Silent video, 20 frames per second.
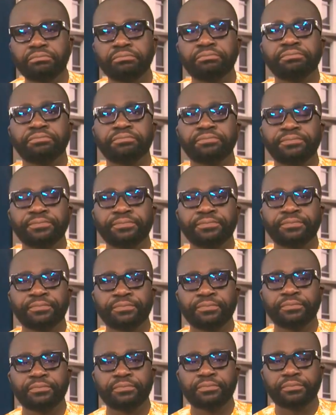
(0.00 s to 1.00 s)

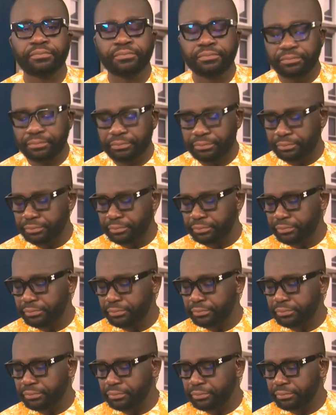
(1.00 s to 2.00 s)

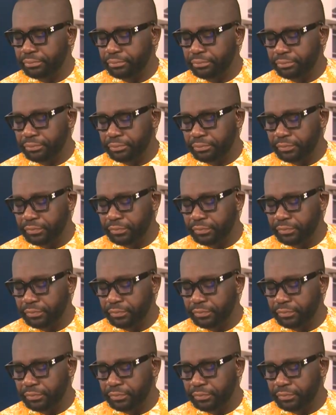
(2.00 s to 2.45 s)
This person isn't speaking.